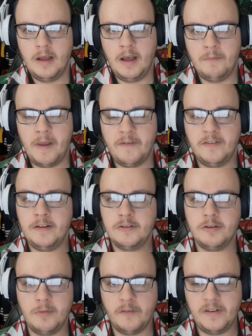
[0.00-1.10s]
effort
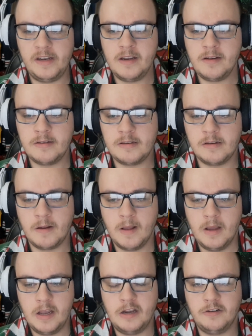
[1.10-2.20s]
into my videos,
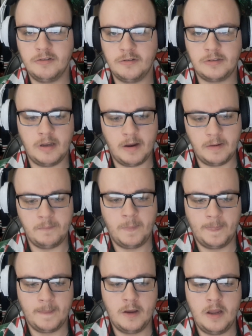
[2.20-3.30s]
and it also
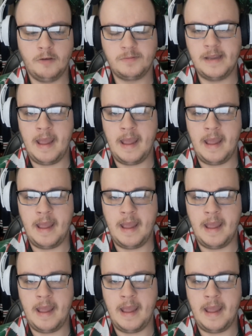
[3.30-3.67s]
helps